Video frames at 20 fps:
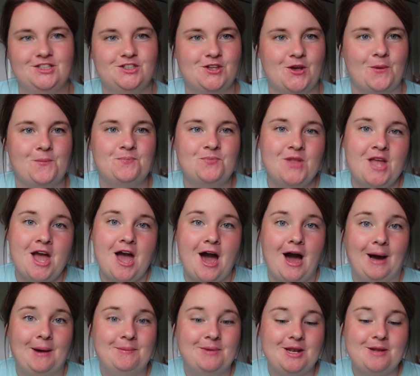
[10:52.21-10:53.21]
So
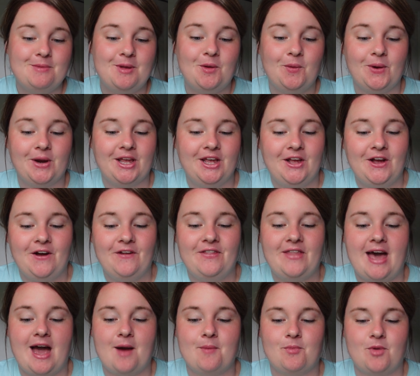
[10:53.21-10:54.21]
I'm going to be working on that